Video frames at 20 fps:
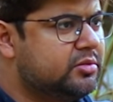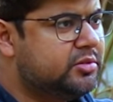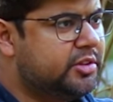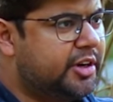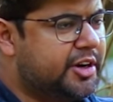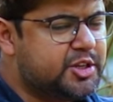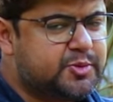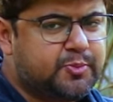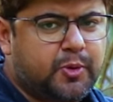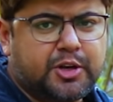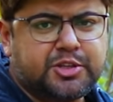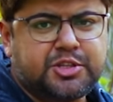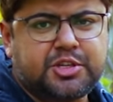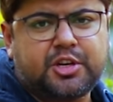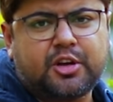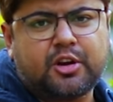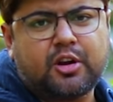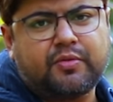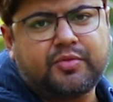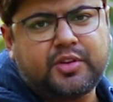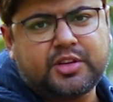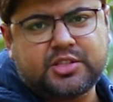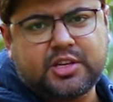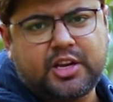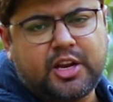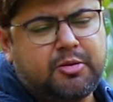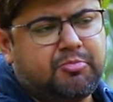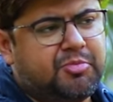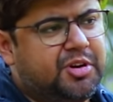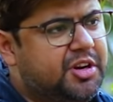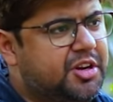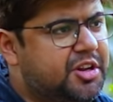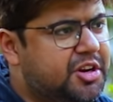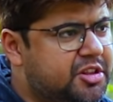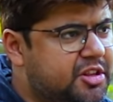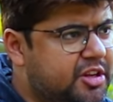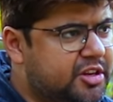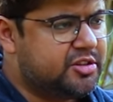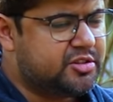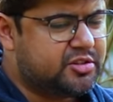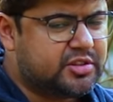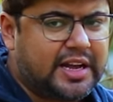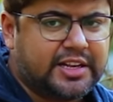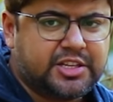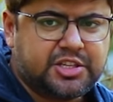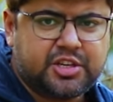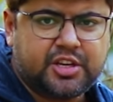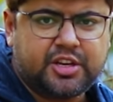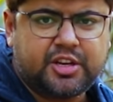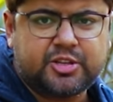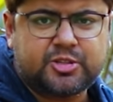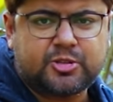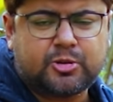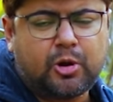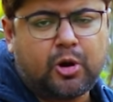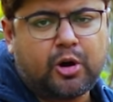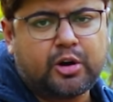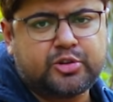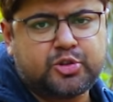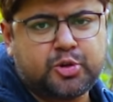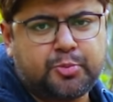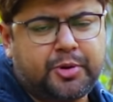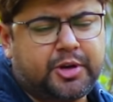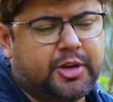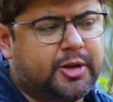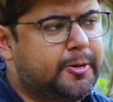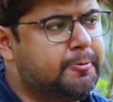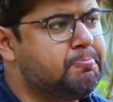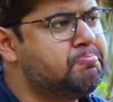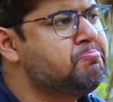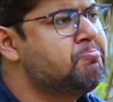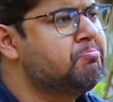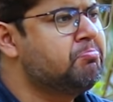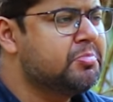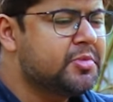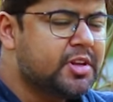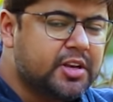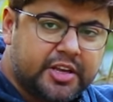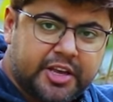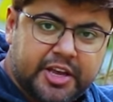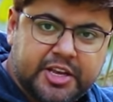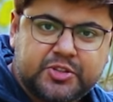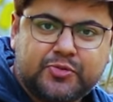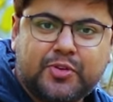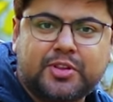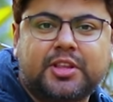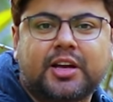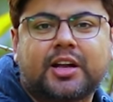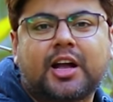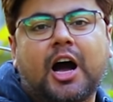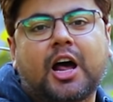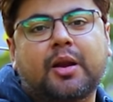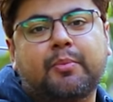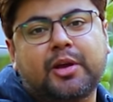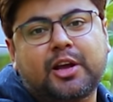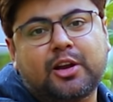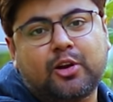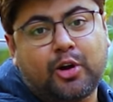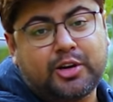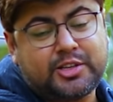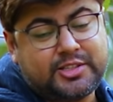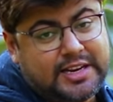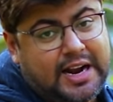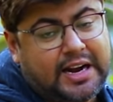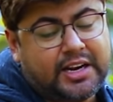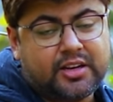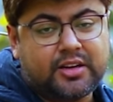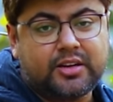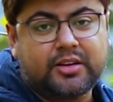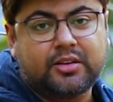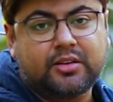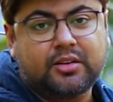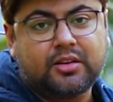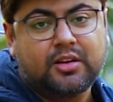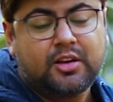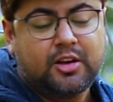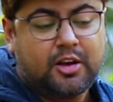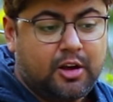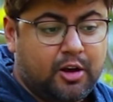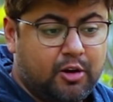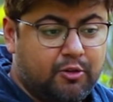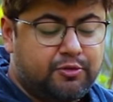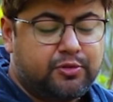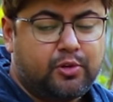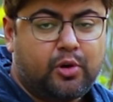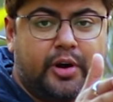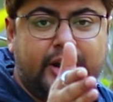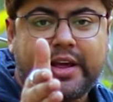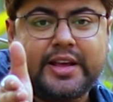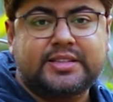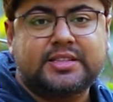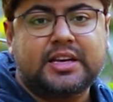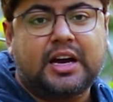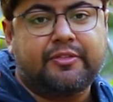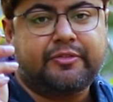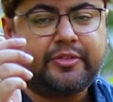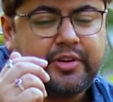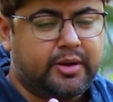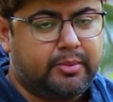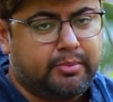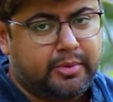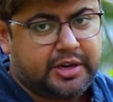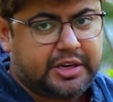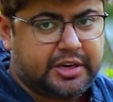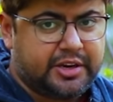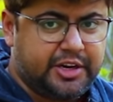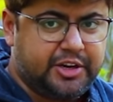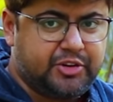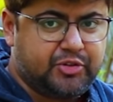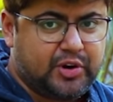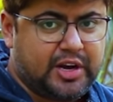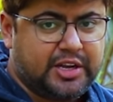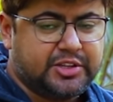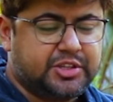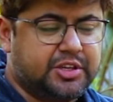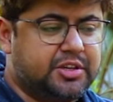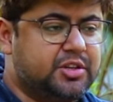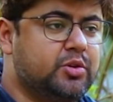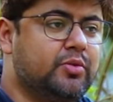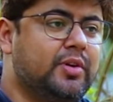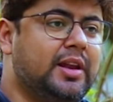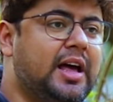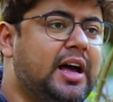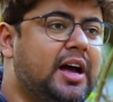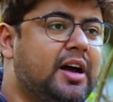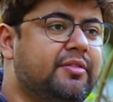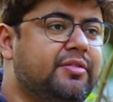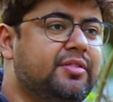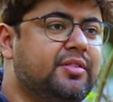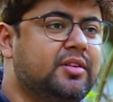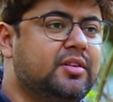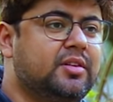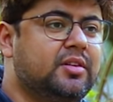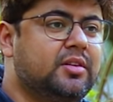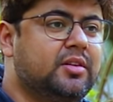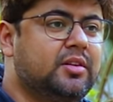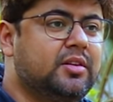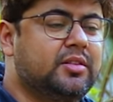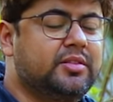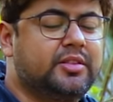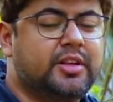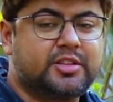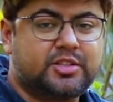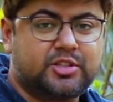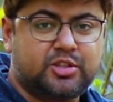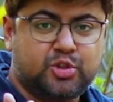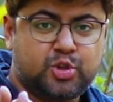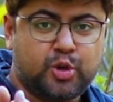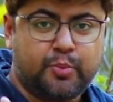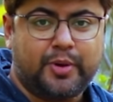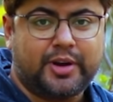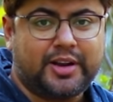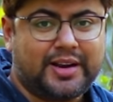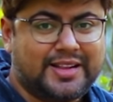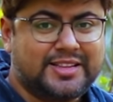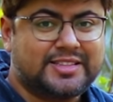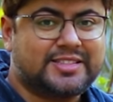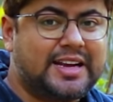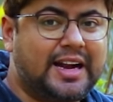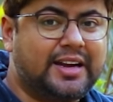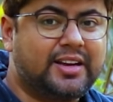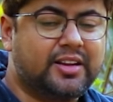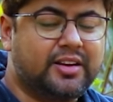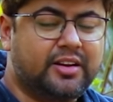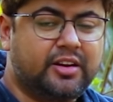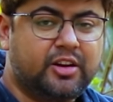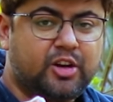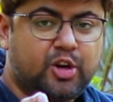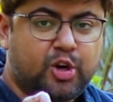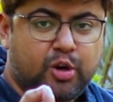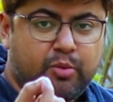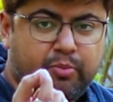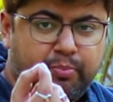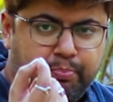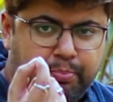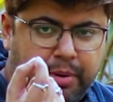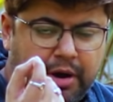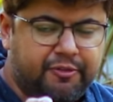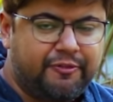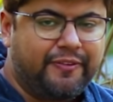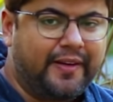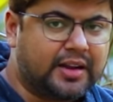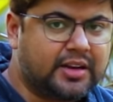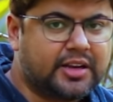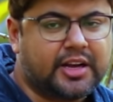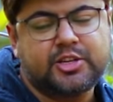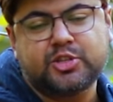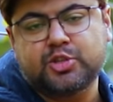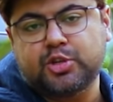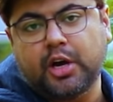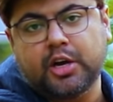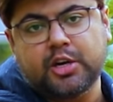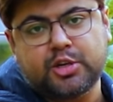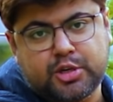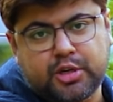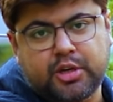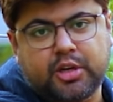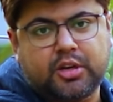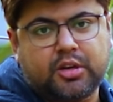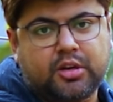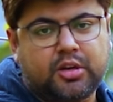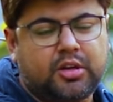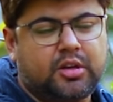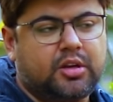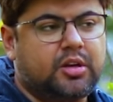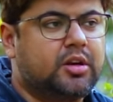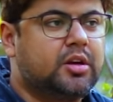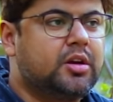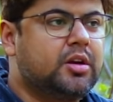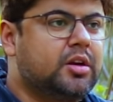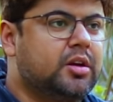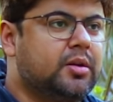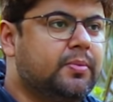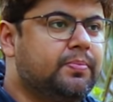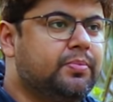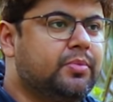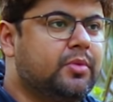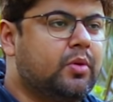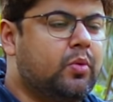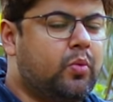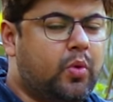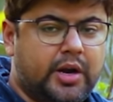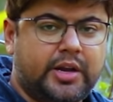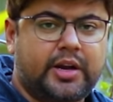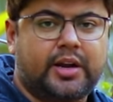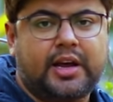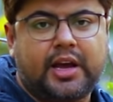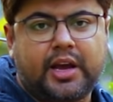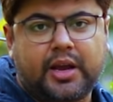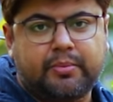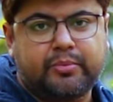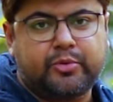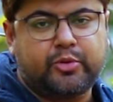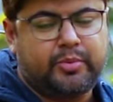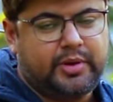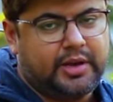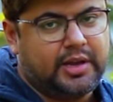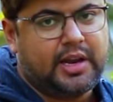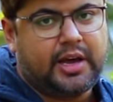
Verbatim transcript: The dispositor of the sun and Mercury, the Sagittarius Lord Jupiter, is with the karmic Lord Saturn. 4 days after Mercury transit, you will have the Jupiter and Saturn perfect conjunction What a time to be